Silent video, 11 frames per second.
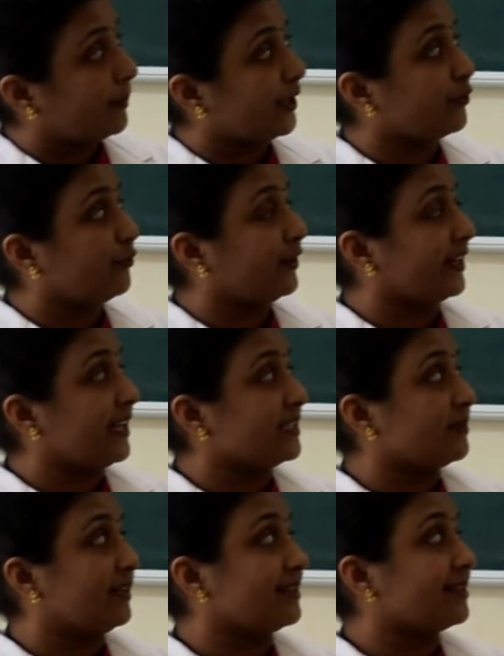periphery
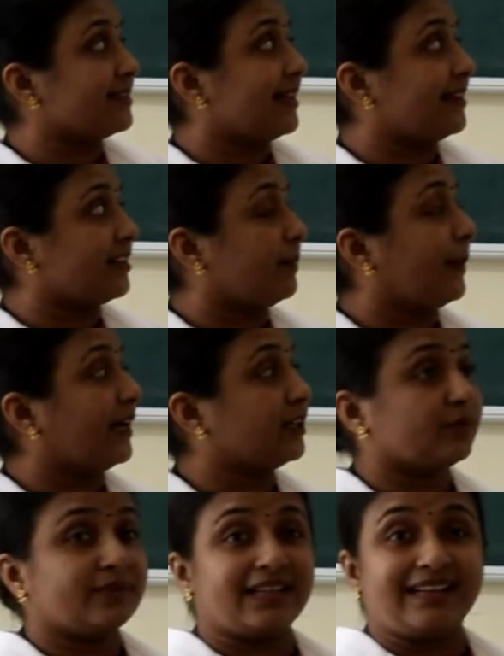as well as the central part
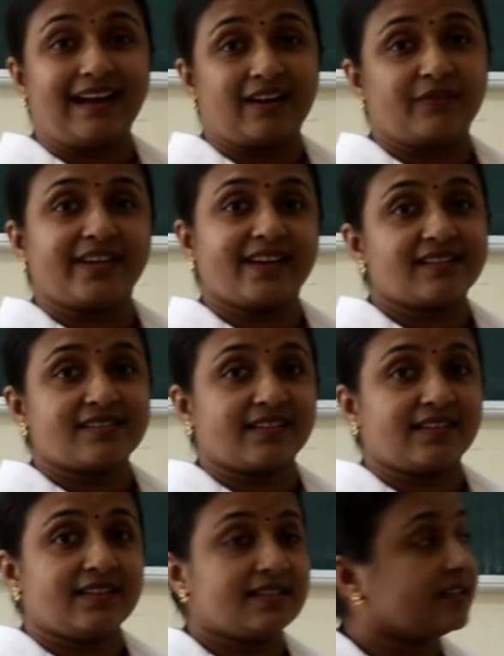of the lung. We can
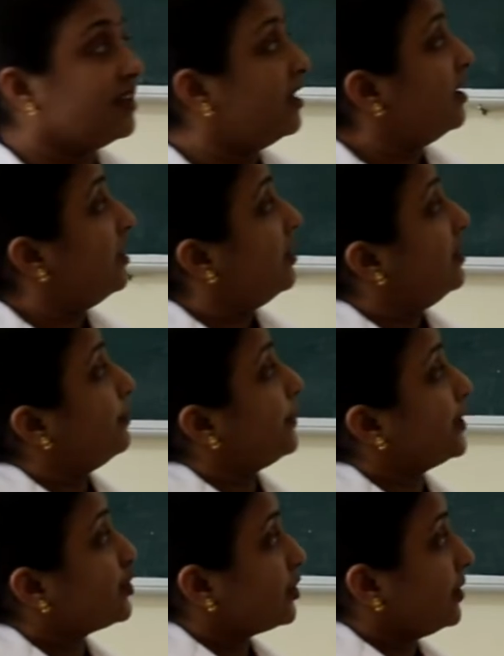see this
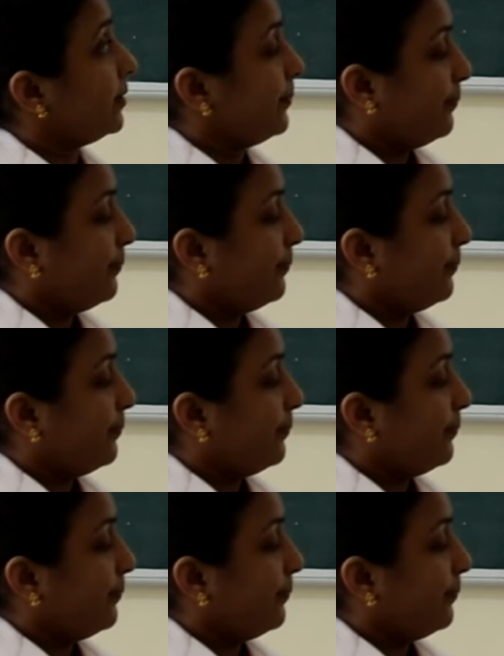picture.